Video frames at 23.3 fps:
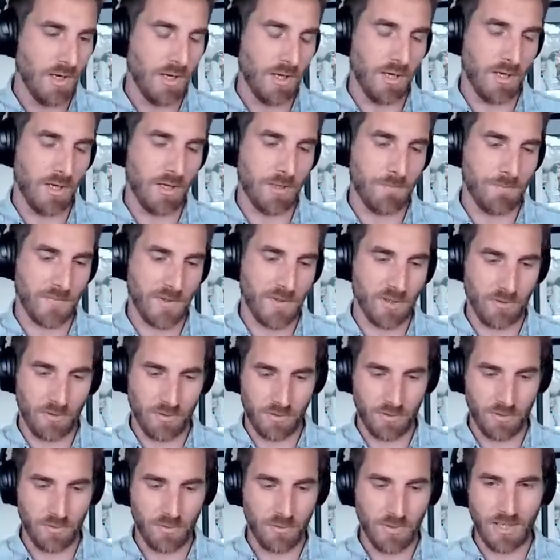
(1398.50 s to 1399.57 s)
Um,
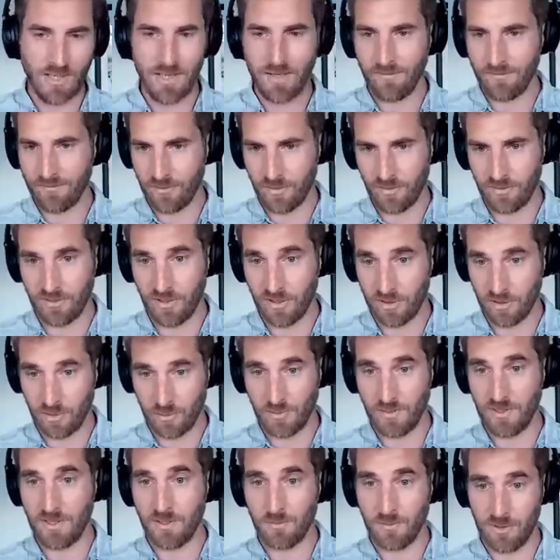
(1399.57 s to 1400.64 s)
you have the
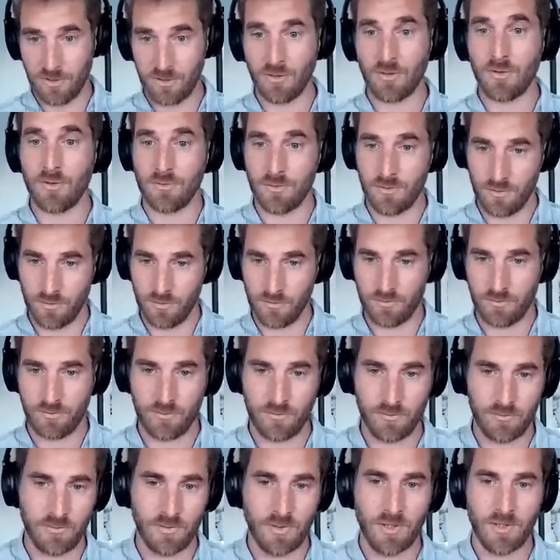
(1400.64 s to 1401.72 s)
touchscreen, which allows you
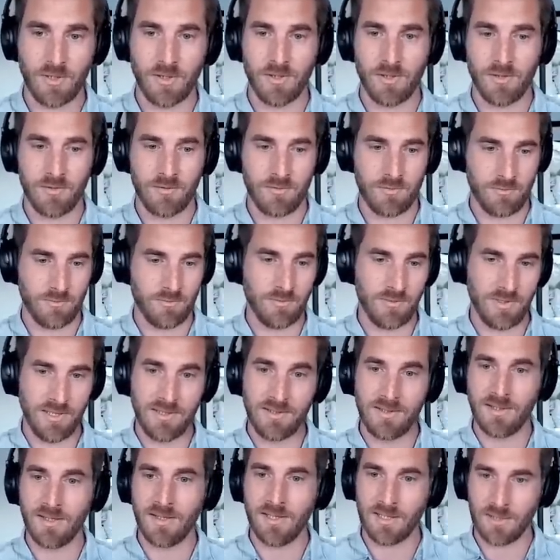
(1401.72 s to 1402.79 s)
to uh, to
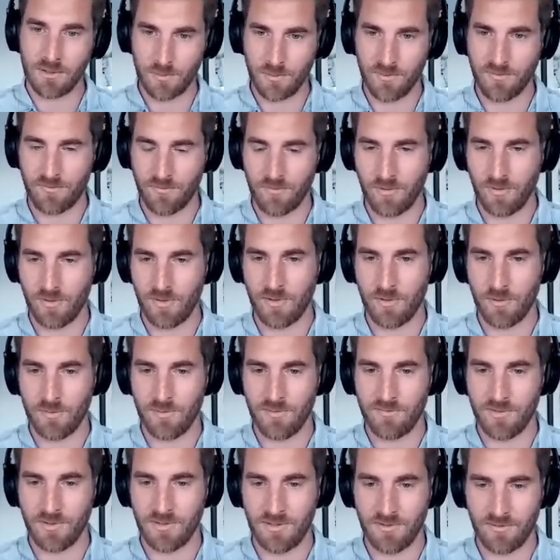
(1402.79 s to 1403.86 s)
interact with the
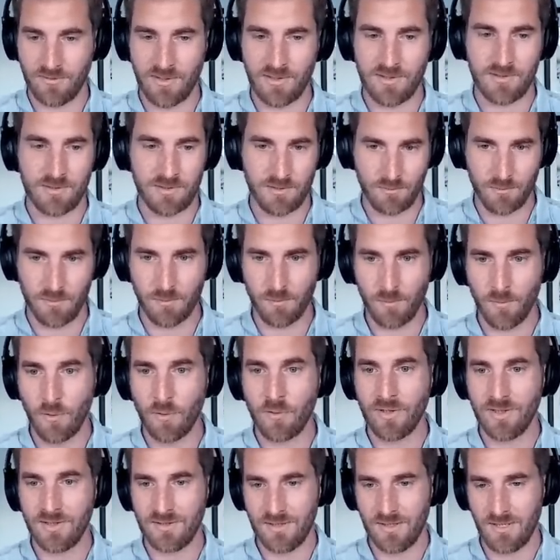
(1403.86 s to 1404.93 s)
with the device
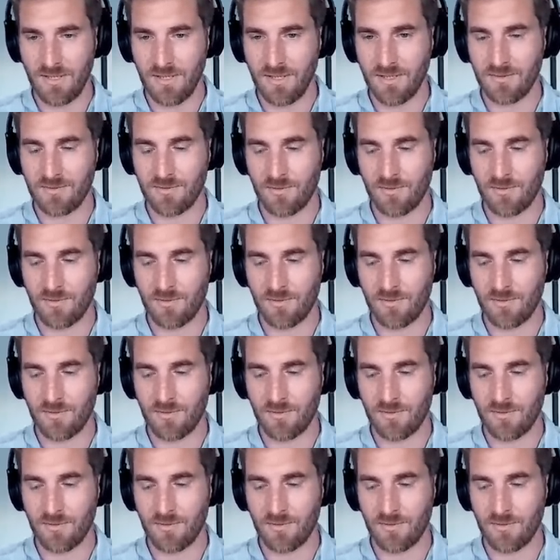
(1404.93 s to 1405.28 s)
more easily and